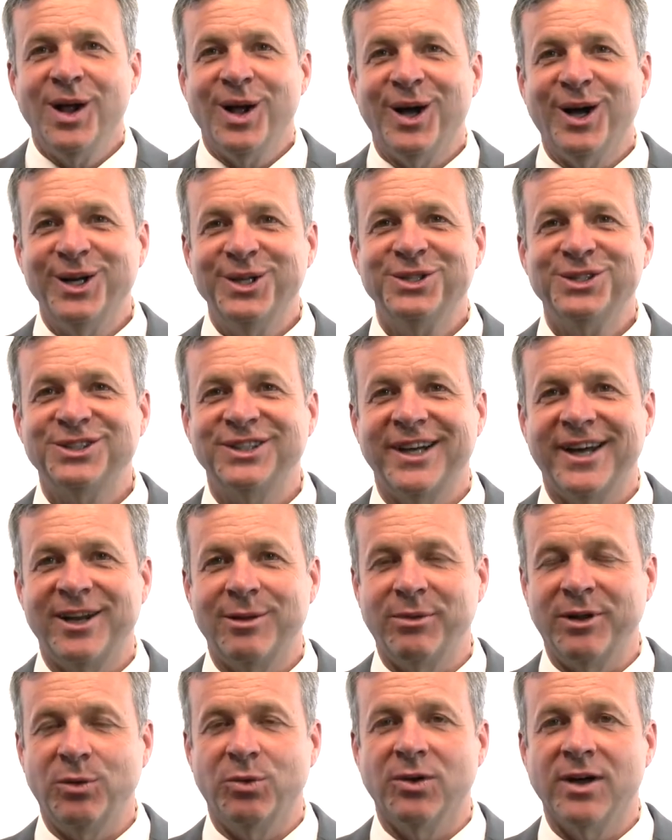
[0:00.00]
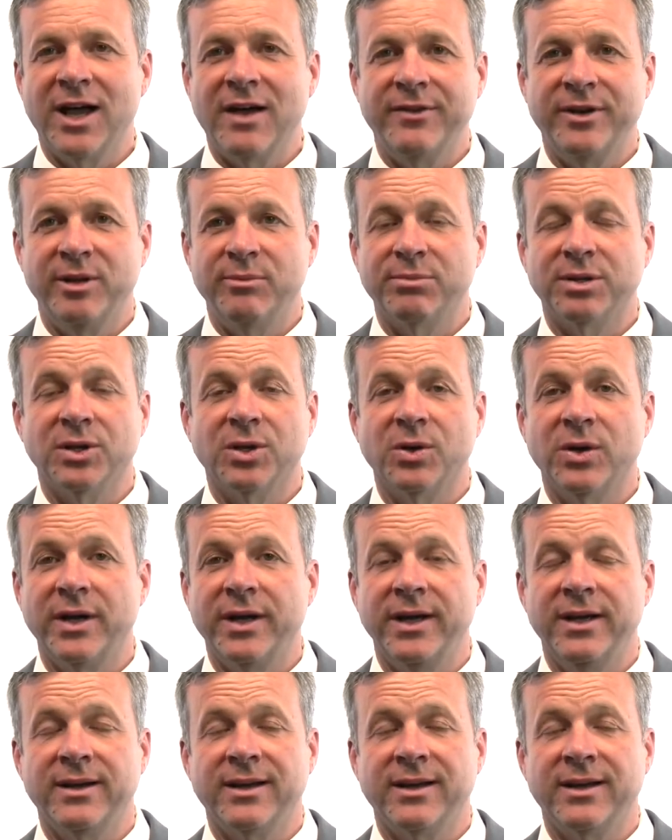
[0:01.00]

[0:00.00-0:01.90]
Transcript: Understandably, we'll have an employee